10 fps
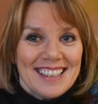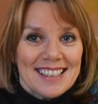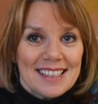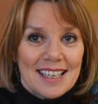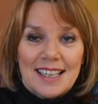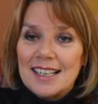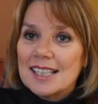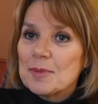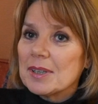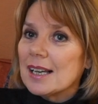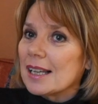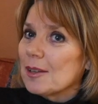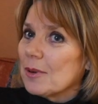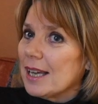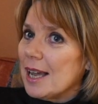It's, and it's a bit
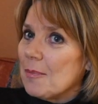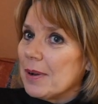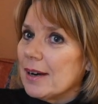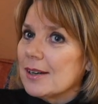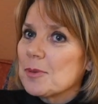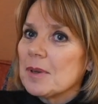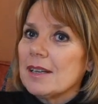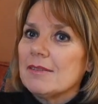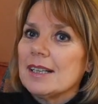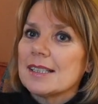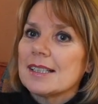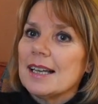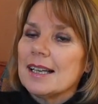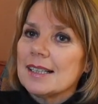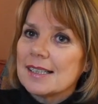like the way empire is being
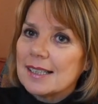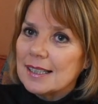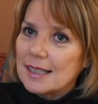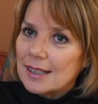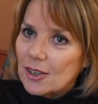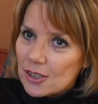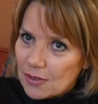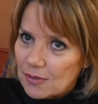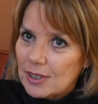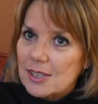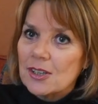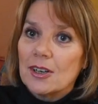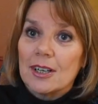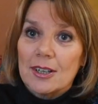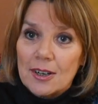reassessed, and lots of
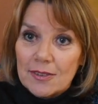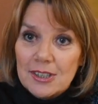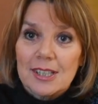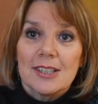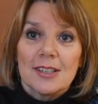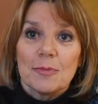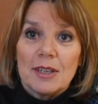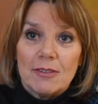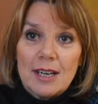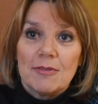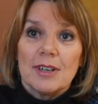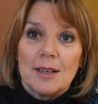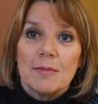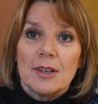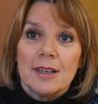historical conversations have been
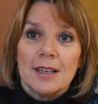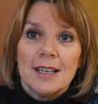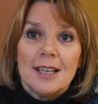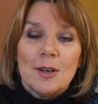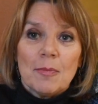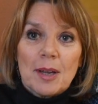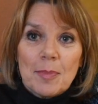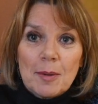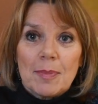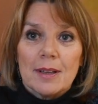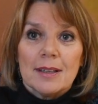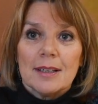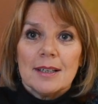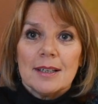reframed now by people